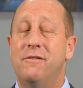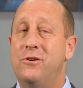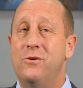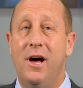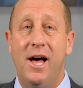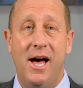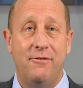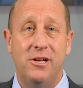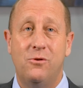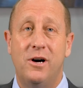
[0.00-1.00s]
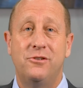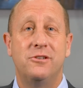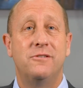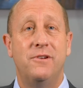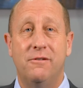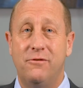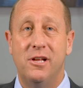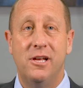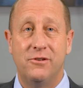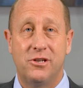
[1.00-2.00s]
If you have any questions, feel free
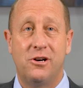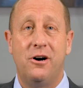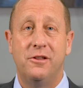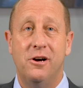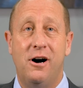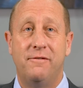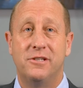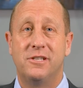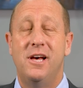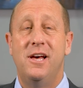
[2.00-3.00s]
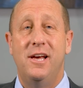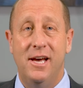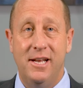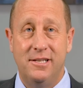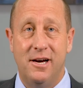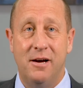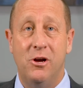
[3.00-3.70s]
to give us a call at the office anytime.